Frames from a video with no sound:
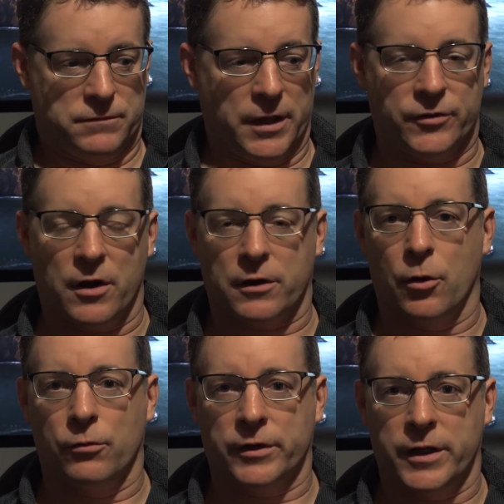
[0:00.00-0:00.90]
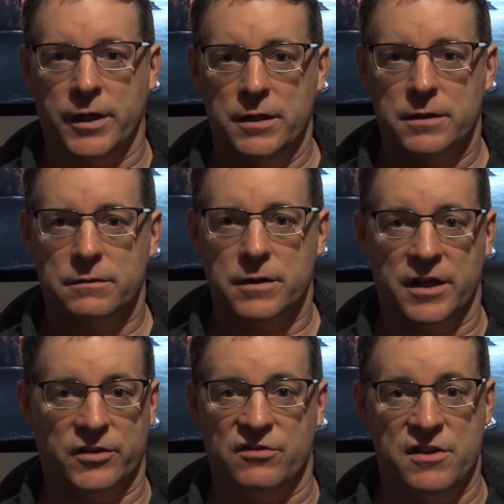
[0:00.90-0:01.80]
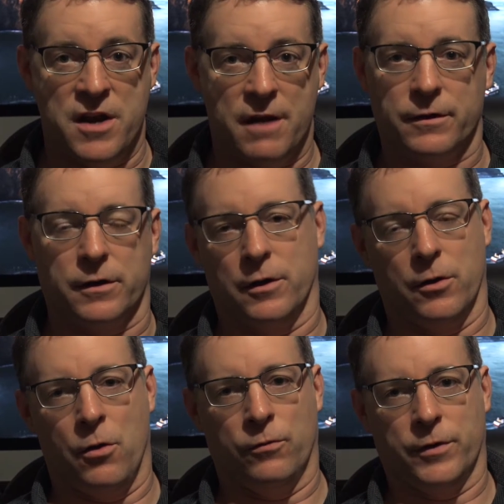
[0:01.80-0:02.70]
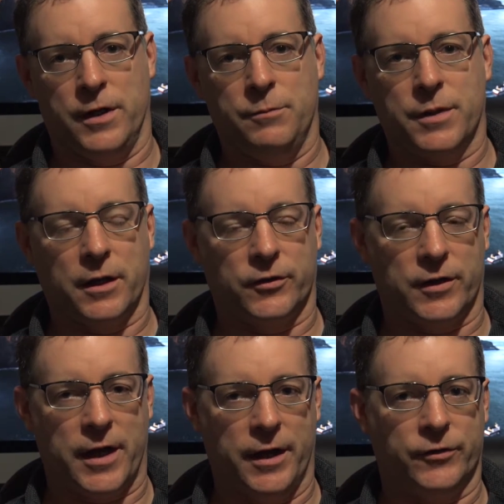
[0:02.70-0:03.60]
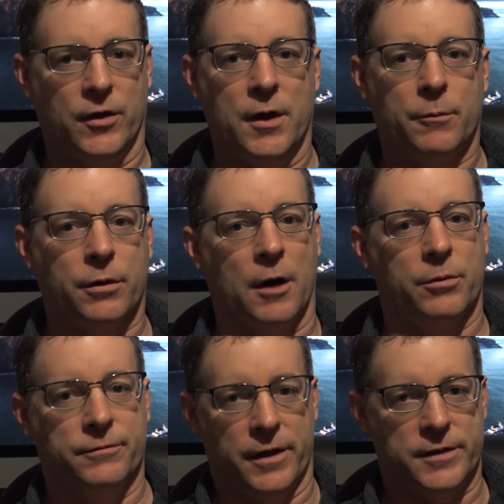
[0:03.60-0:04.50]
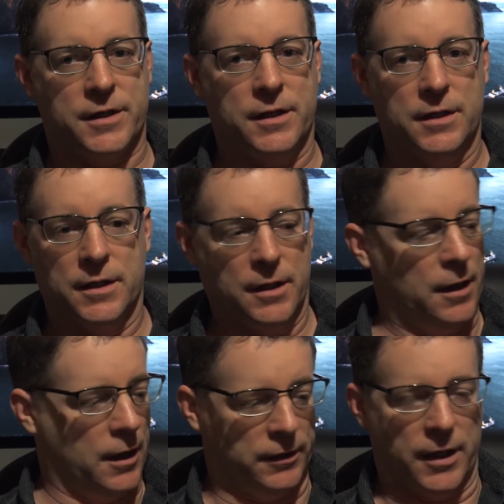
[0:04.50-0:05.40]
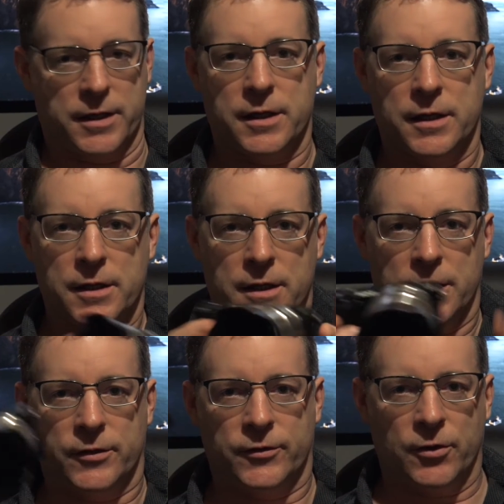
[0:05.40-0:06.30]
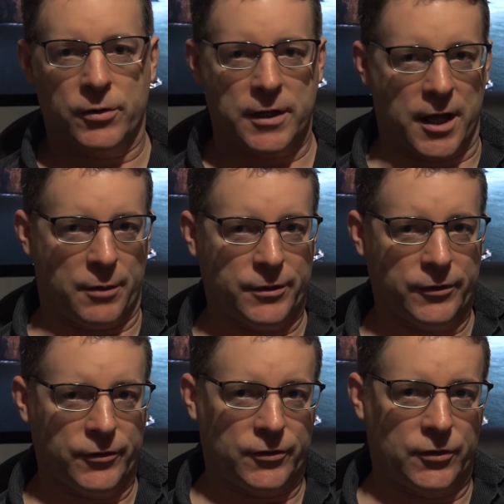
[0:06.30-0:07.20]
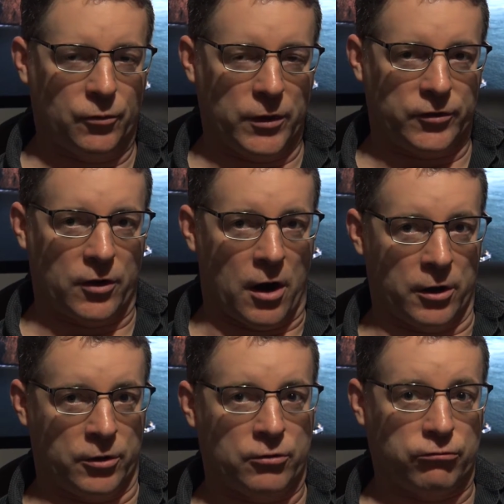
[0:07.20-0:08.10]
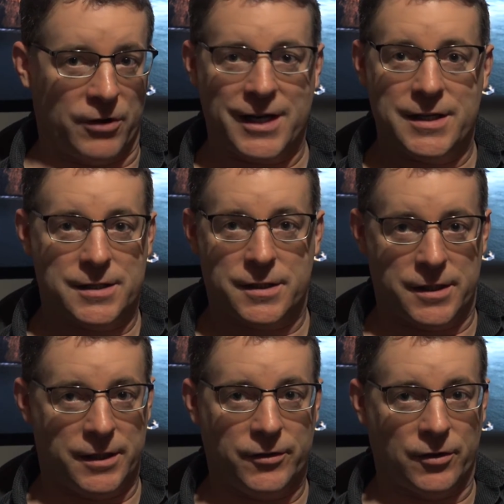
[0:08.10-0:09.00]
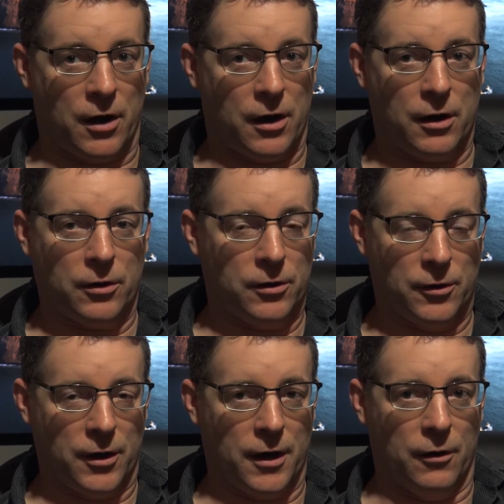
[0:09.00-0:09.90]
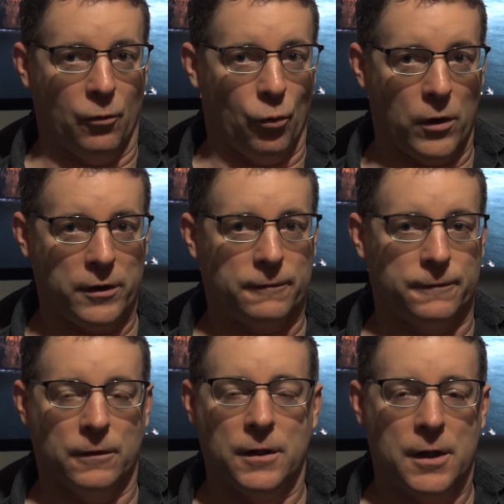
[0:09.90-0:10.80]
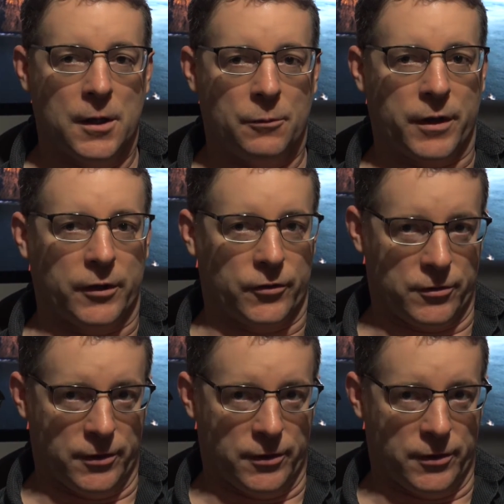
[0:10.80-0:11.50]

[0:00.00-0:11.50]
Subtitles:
it's not going to overheat. It's never going to overheat because it has proper venting. Unlike Sony cameras, which are great, these are wonderful because they're